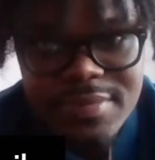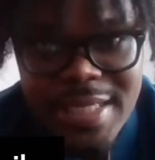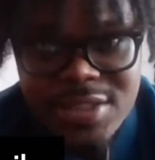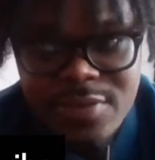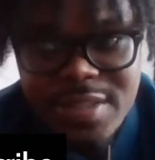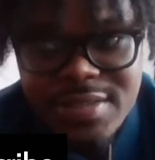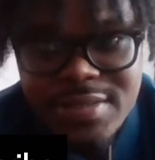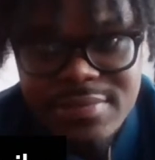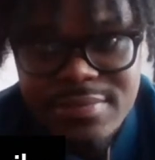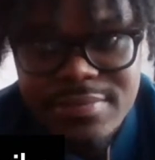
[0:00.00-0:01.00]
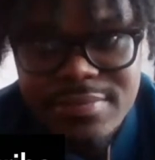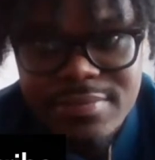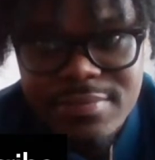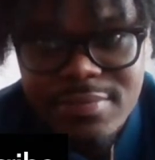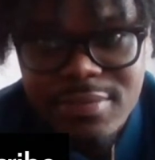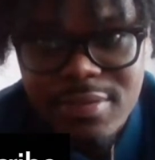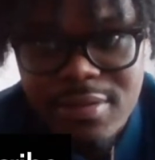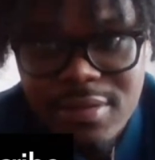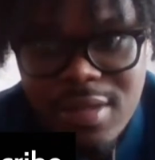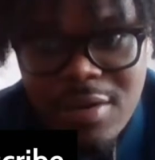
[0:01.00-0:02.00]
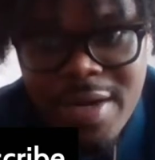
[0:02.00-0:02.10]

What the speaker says: That's who it is. All